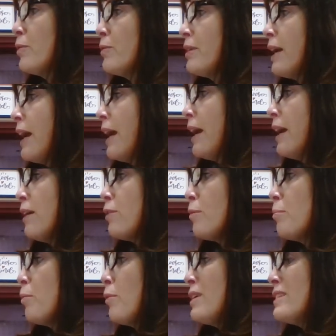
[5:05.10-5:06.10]
cake, the
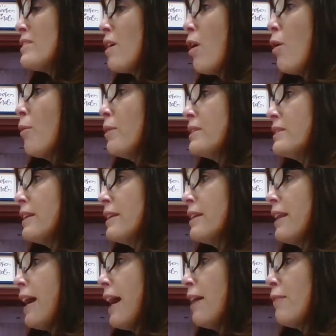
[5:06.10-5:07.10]
boys always get the
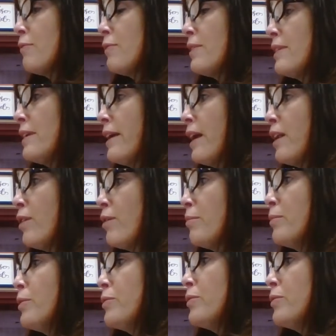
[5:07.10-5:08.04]
half with the yellow moon